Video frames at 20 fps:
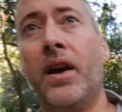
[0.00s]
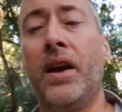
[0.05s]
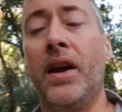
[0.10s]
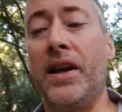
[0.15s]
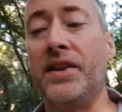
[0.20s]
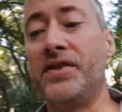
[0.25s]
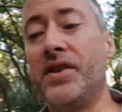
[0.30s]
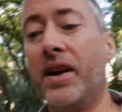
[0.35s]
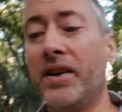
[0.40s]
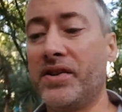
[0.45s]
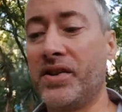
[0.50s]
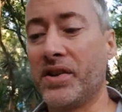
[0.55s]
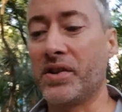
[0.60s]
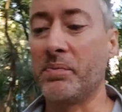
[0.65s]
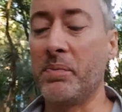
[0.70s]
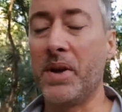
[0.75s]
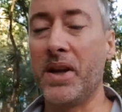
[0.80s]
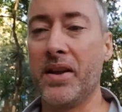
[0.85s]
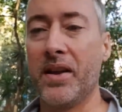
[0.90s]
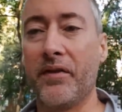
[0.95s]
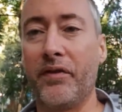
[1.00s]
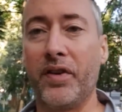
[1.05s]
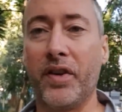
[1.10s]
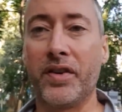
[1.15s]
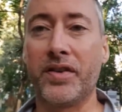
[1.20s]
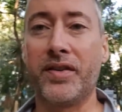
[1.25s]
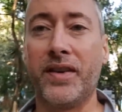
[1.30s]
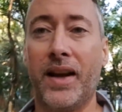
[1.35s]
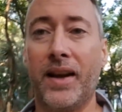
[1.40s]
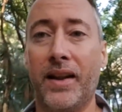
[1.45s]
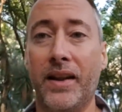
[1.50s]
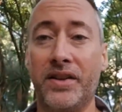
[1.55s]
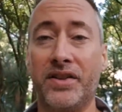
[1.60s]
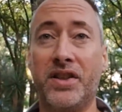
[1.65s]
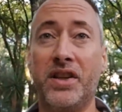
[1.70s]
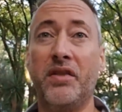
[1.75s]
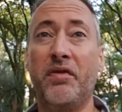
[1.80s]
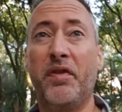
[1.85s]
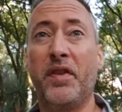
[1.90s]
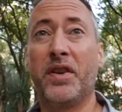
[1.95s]
it's not just me that feels sad, like
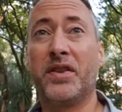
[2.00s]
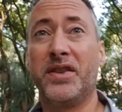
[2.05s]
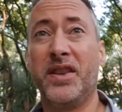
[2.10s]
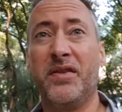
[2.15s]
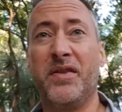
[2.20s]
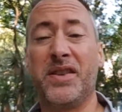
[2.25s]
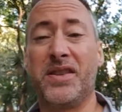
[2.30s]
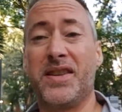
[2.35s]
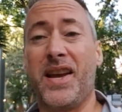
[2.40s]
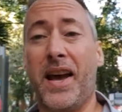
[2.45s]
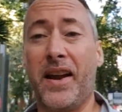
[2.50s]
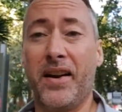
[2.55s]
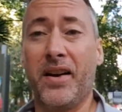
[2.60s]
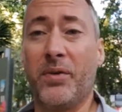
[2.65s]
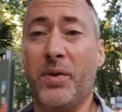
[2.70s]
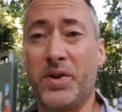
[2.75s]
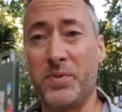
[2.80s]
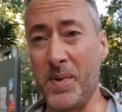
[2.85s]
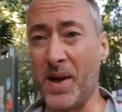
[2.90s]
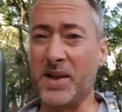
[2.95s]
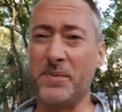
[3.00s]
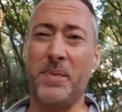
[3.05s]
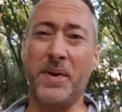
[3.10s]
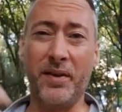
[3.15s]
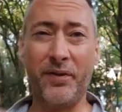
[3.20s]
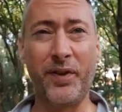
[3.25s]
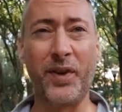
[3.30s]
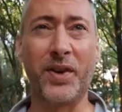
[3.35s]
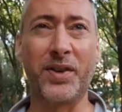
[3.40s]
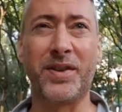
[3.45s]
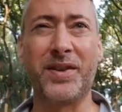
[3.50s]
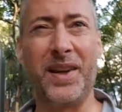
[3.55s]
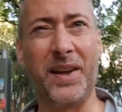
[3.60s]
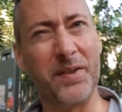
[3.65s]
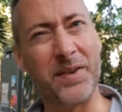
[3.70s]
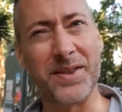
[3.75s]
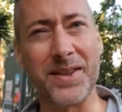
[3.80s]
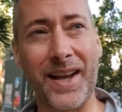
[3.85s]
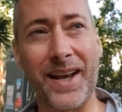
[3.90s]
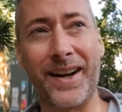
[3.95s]
she feels even sadder, which makes me feel
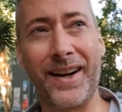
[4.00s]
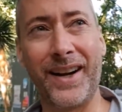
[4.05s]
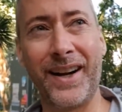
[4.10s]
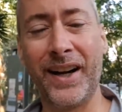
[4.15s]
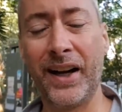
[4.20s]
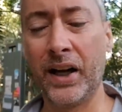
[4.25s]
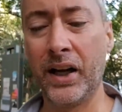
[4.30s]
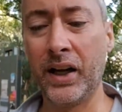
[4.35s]
even sadder.